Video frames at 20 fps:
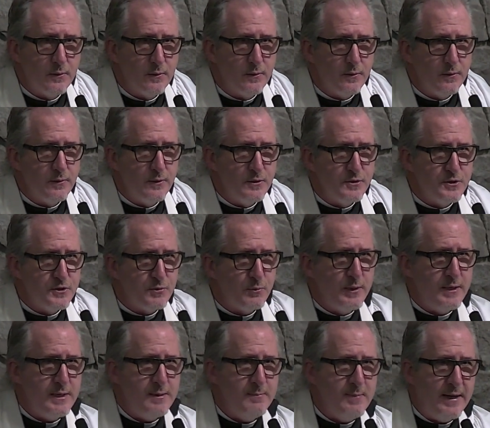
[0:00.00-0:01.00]
There's
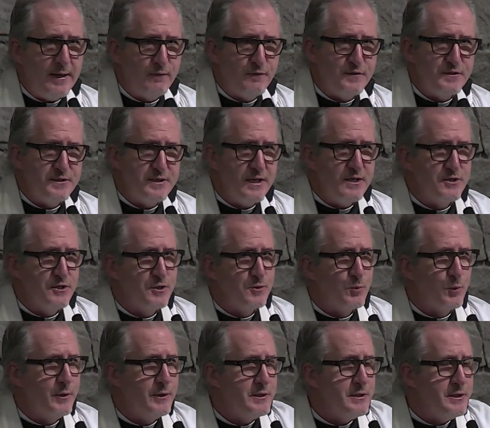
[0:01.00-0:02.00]
three manifestations.
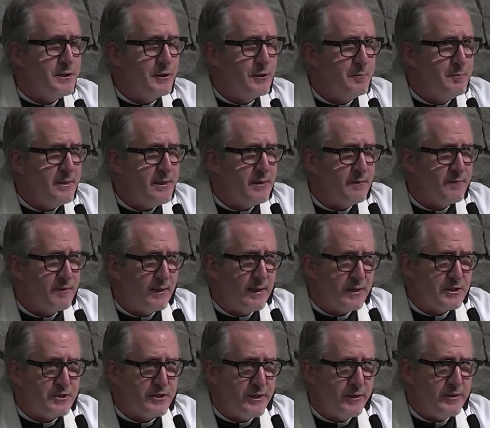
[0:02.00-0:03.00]
We're in year B of the
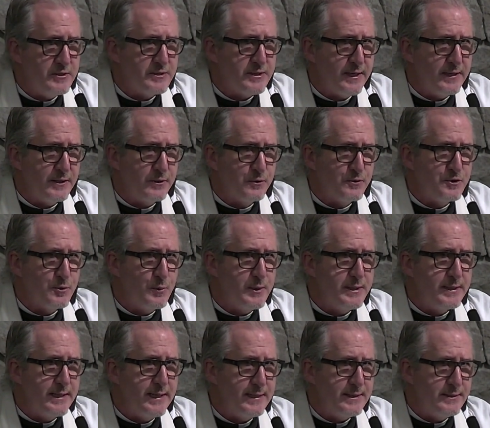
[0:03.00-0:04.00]
lectionary cycle, so we
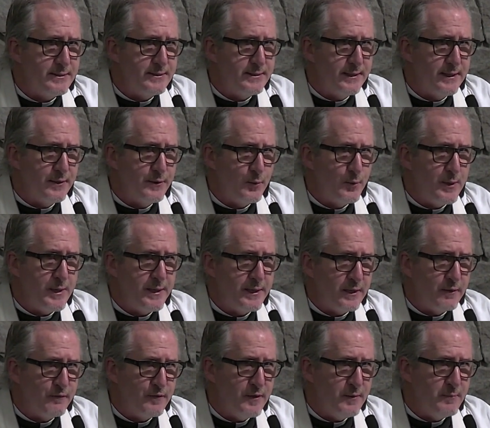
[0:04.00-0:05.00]
get uh, the
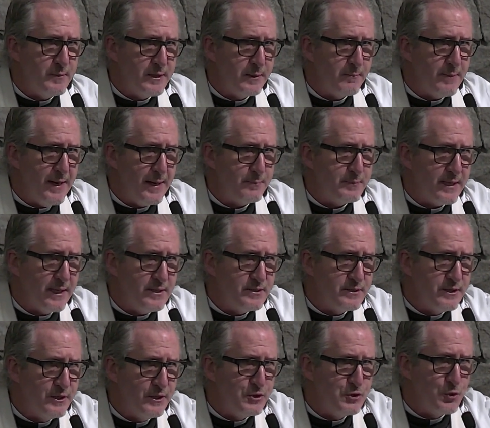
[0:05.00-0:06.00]
reading of him being baptized
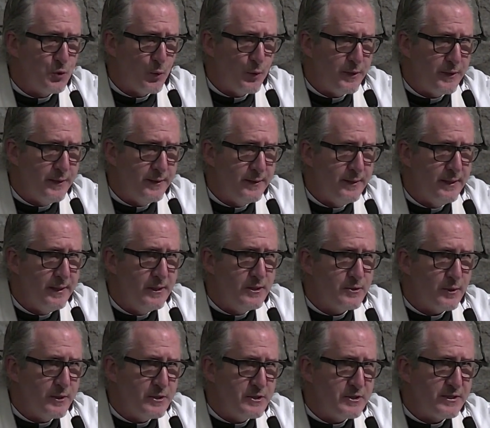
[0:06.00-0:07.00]
in the Jordan.
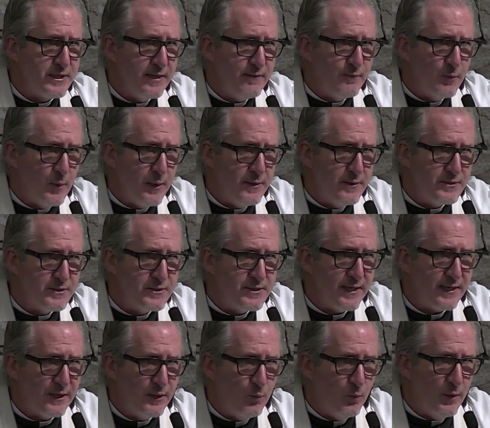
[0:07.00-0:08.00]
So I just gave away the
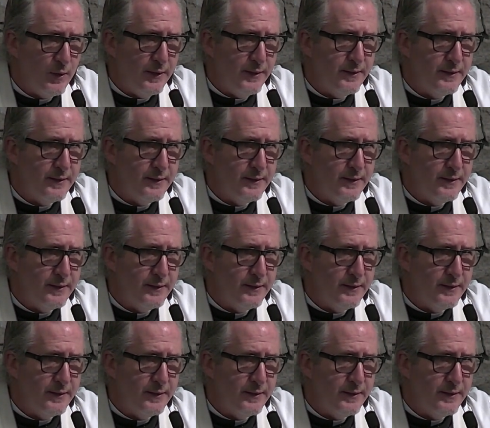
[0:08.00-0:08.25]
second one.